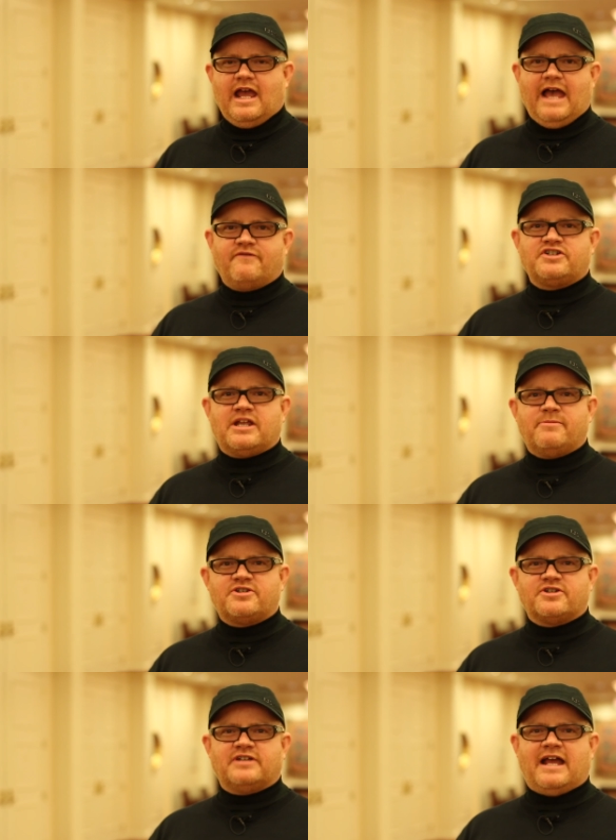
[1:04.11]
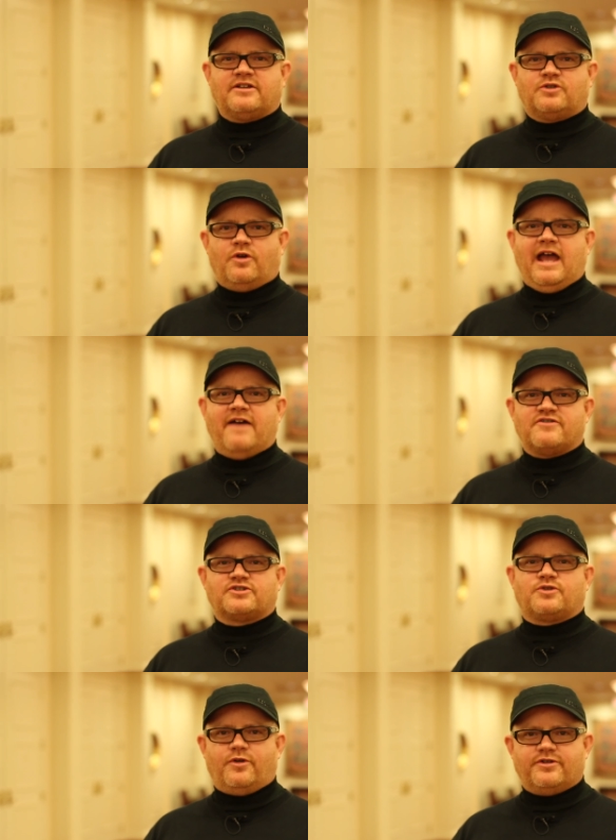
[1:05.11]
Average images score,
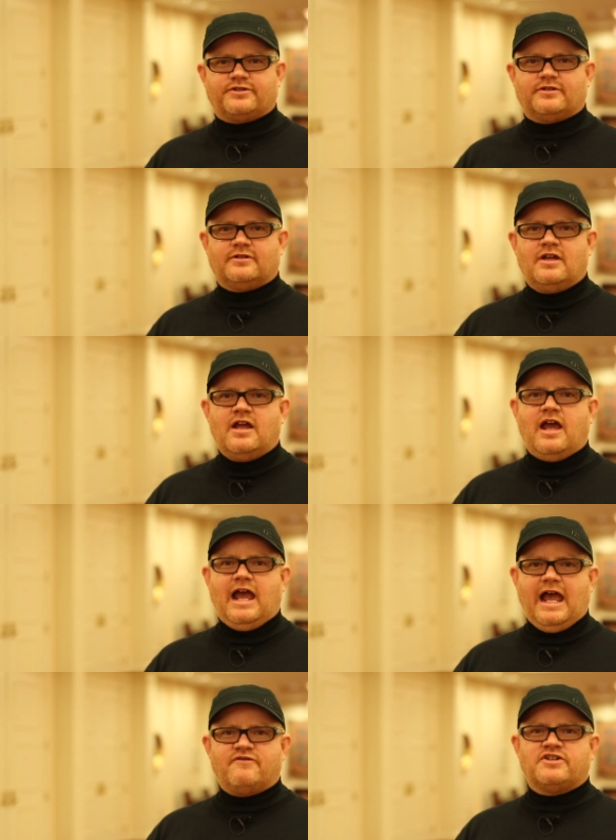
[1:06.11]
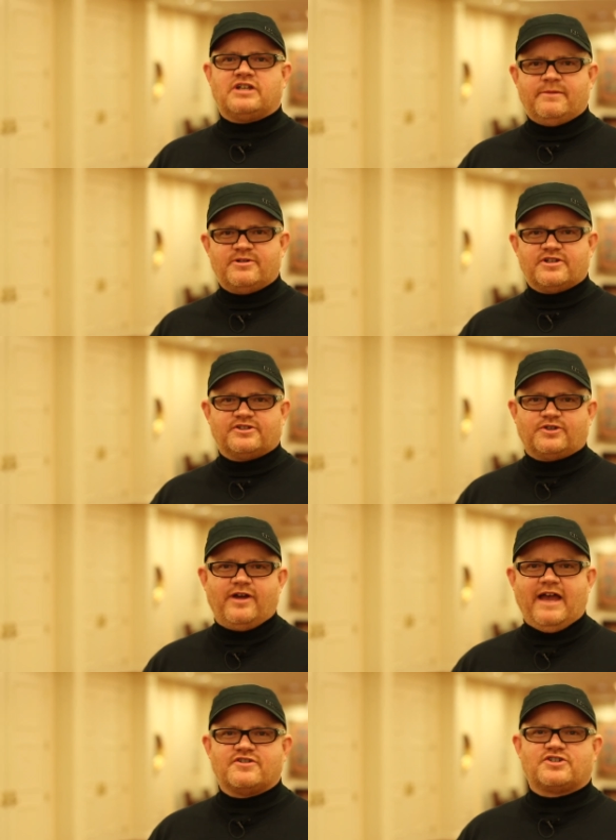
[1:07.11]
average scores. Yeah. Average images
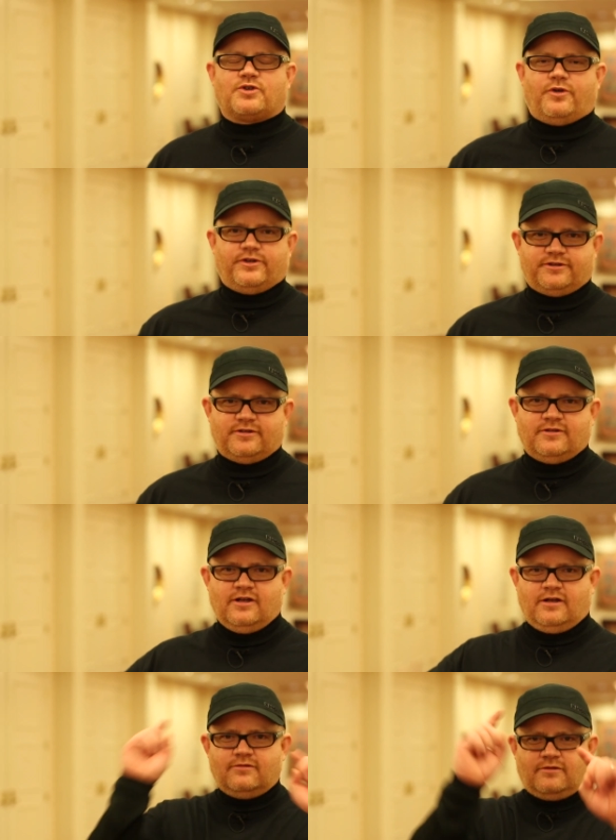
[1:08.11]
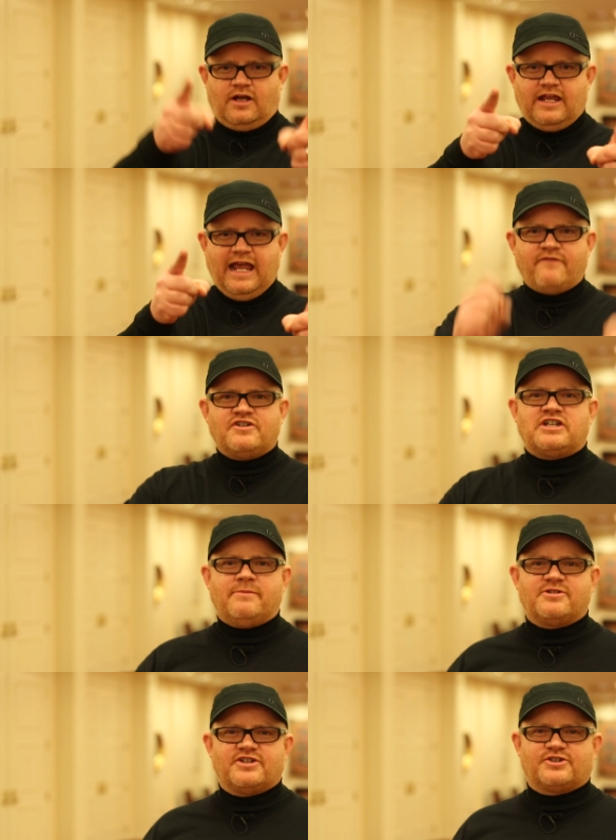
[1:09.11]
score, average scores. Average
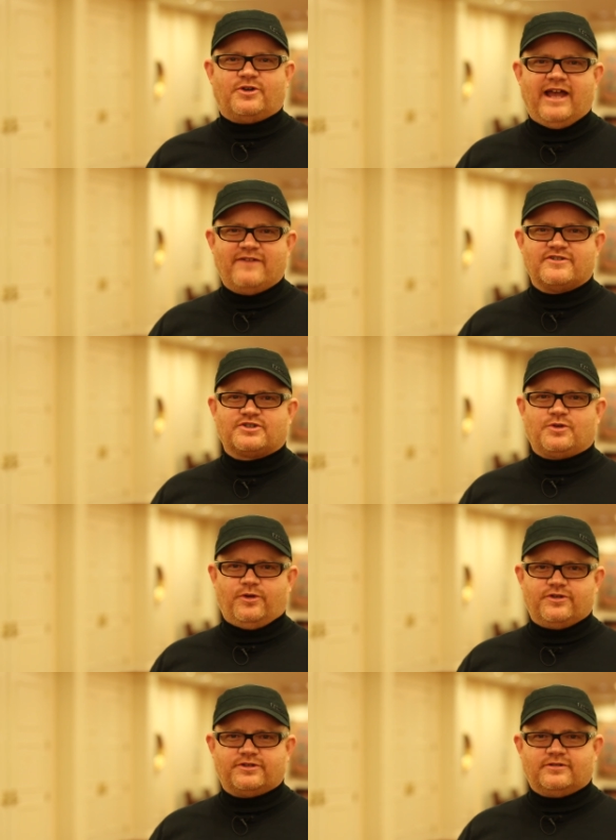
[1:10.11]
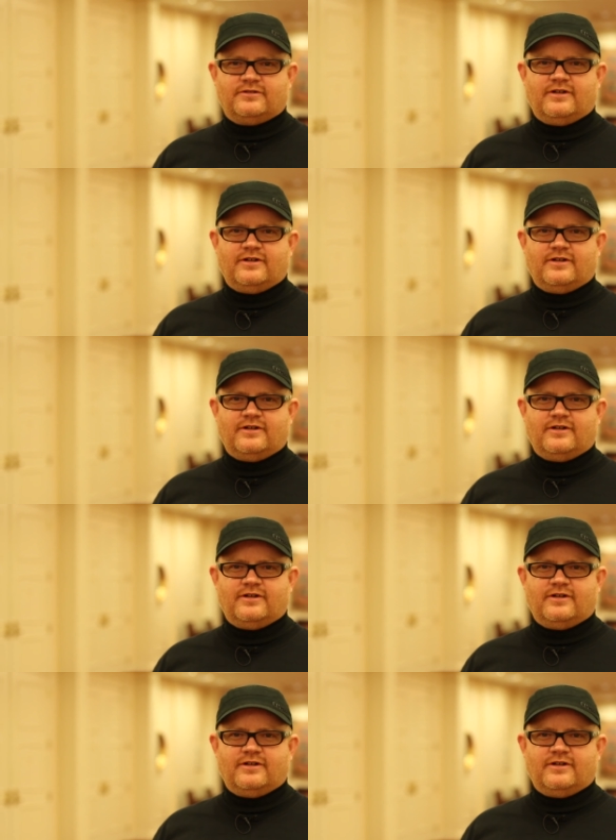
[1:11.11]
images score, average scores.